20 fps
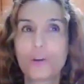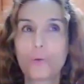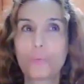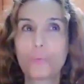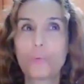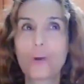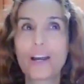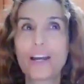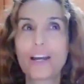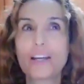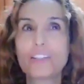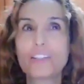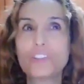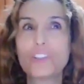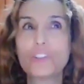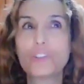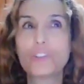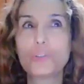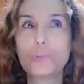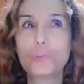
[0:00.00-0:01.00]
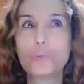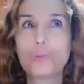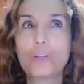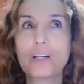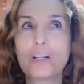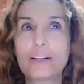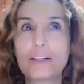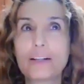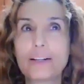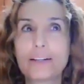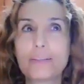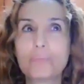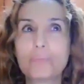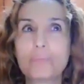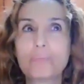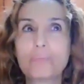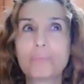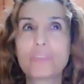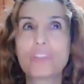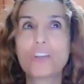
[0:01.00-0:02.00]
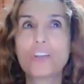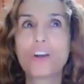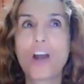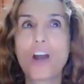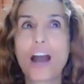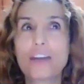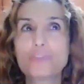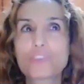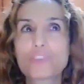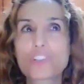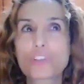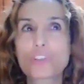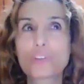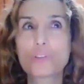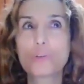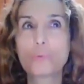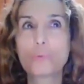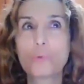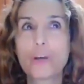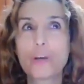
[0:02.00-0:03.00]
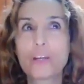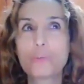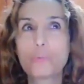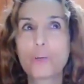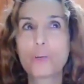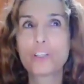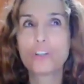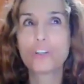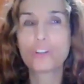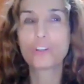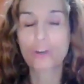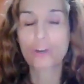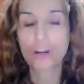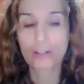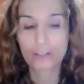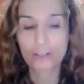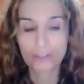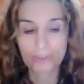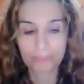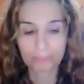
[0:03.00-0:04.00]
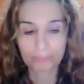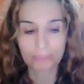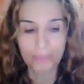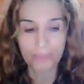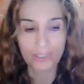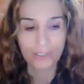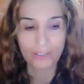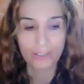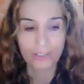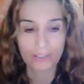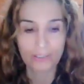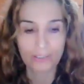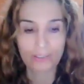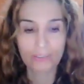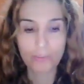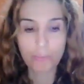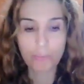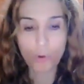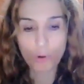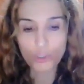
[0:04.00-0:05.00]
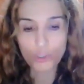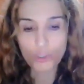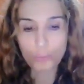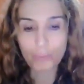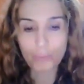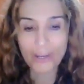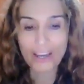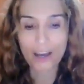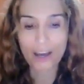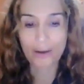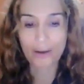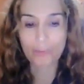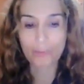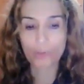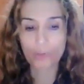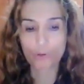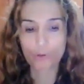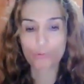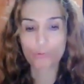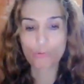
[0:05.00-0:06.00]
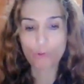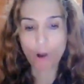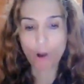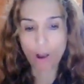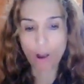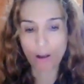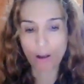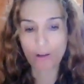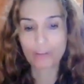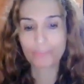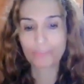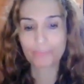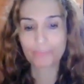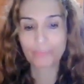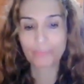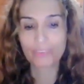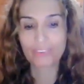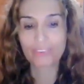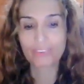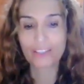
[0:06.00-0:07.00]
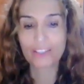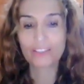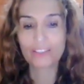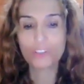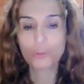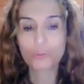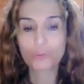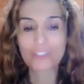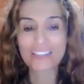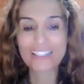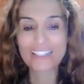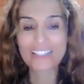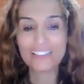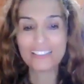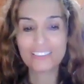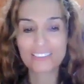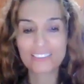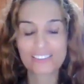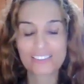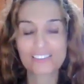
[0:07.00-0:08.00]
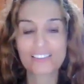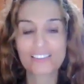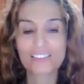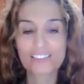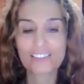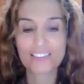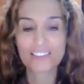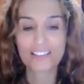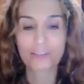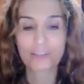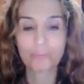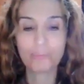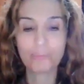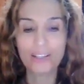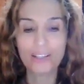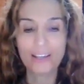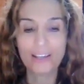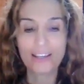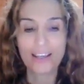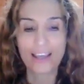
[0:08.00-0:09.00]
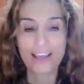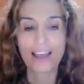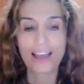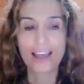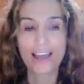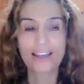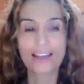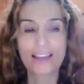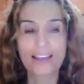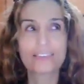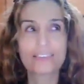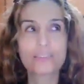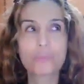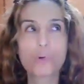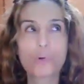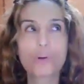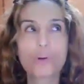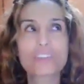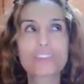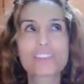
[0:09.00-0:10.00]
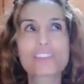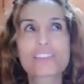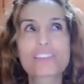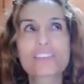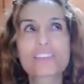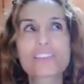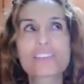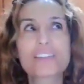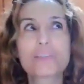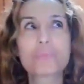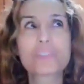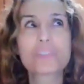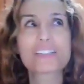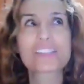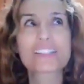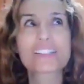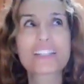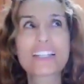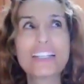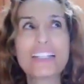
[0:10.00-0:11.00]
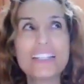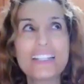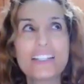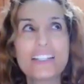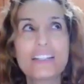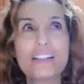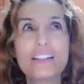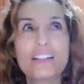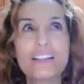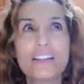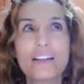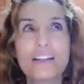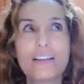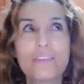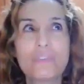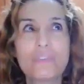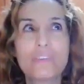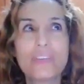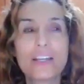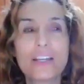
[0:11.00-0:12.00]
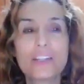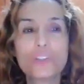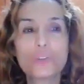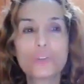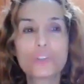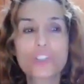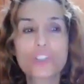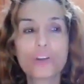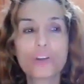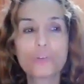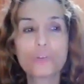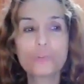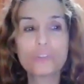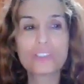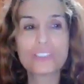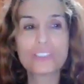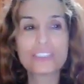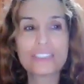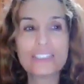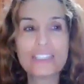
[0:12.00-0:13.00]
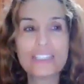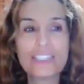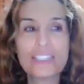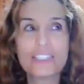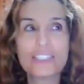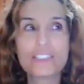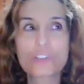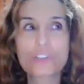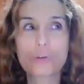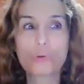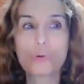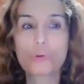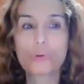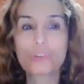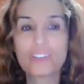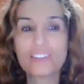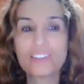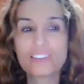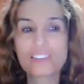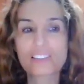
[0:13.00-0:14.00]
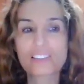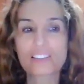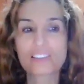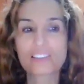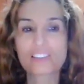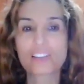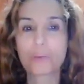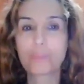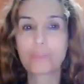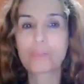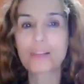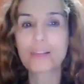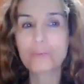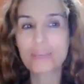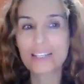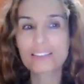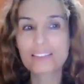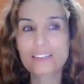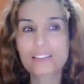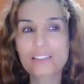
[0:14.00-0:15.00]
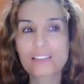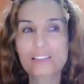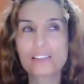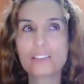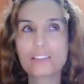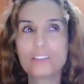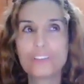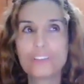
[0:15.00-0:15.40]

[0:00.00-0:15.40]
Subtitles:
where you have to, where you the more you become raw, then you clean the system, and the more the system is clean, then you don't need all these supplements.